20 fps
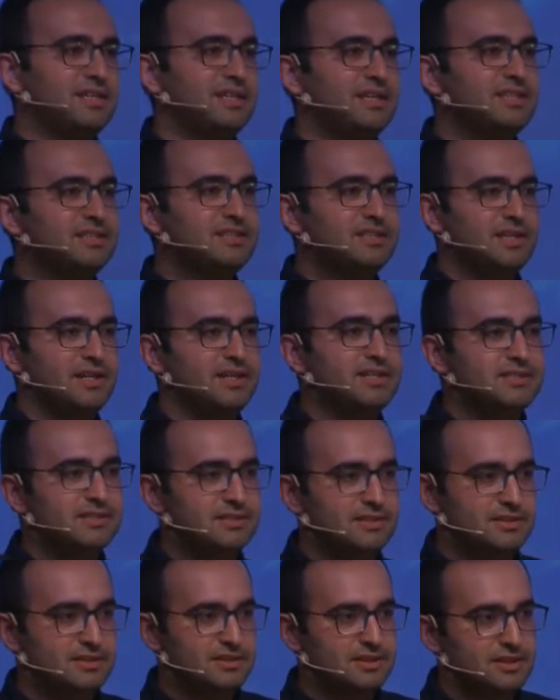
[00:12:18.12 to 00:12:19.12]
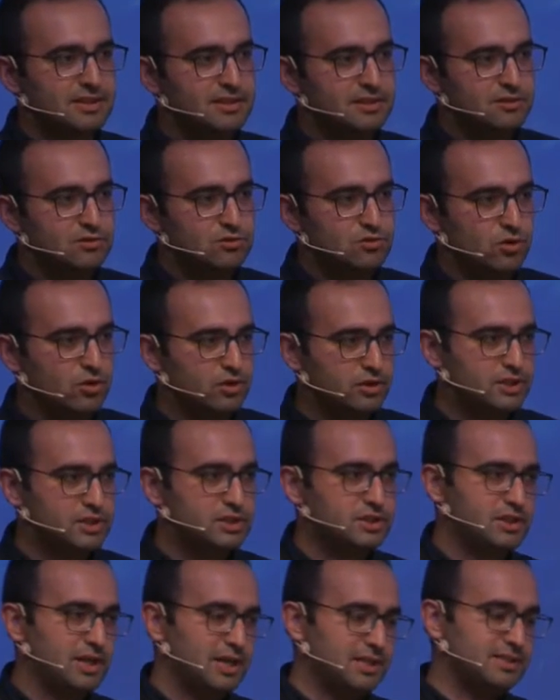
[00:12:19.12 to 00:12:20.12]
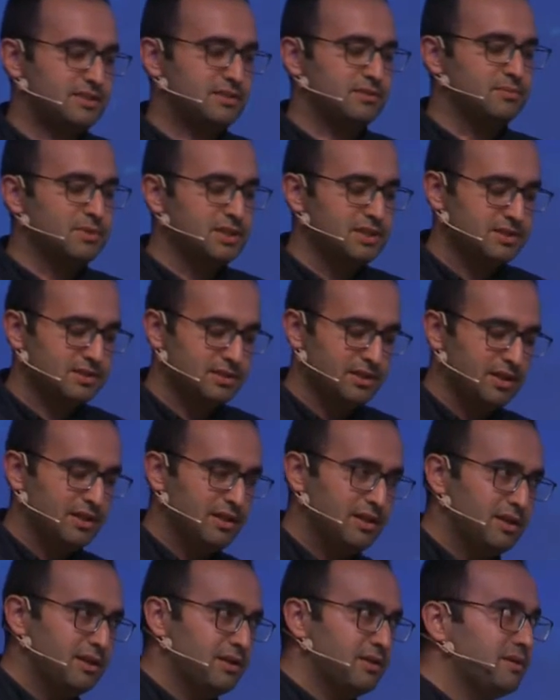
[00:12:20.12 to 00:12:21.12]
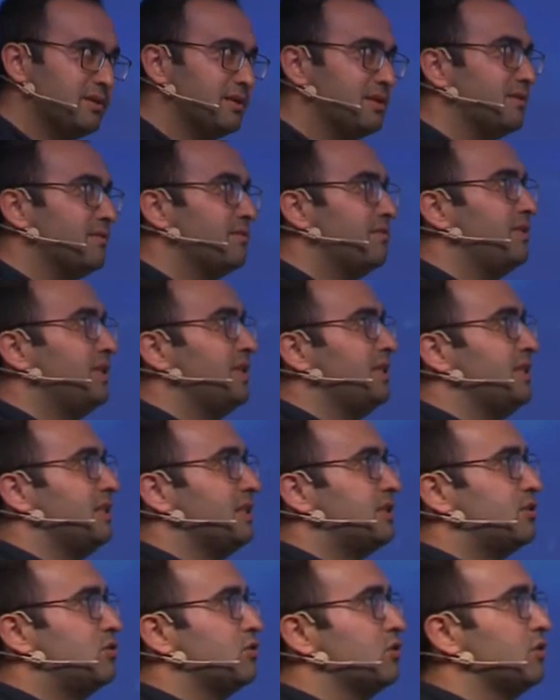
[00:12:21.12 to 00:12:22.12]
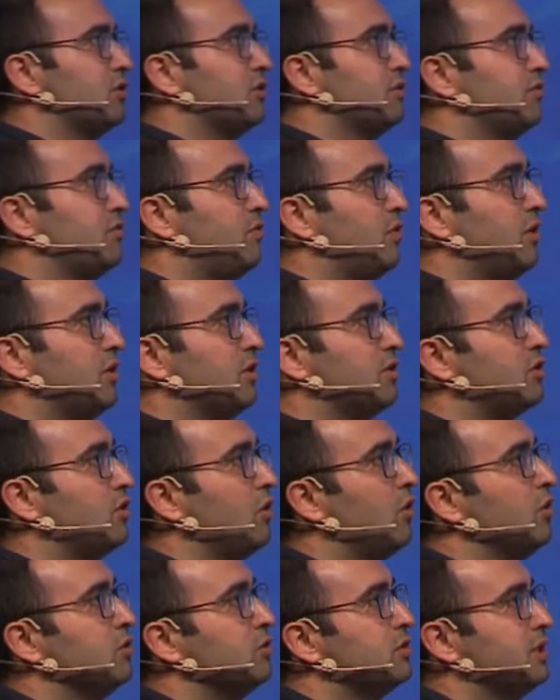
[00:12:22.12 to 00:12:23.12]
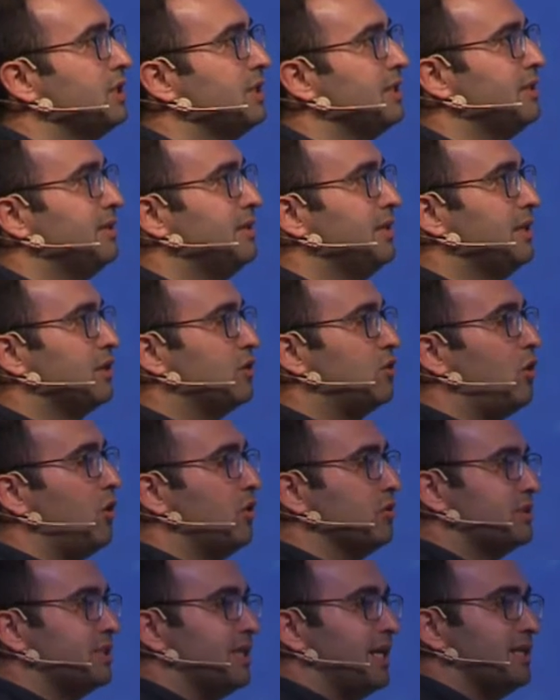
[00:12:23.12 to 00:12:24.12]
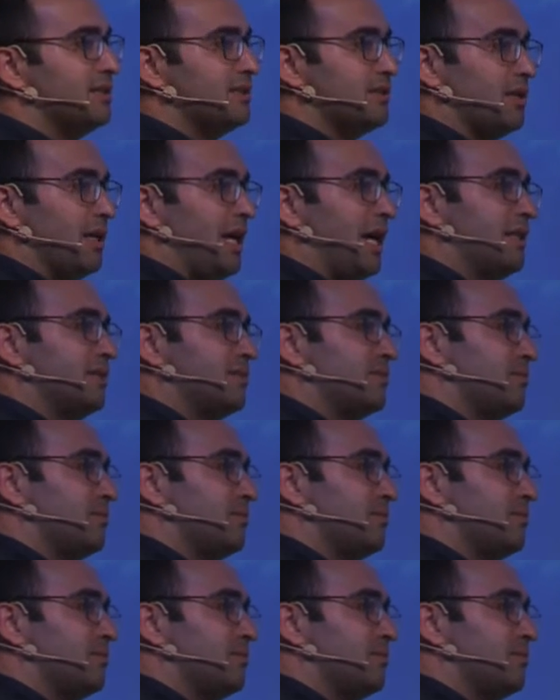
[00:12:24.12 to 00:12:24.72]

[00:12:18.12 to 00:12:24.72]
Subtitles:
interest the Turkish customers. We need to work on the content, and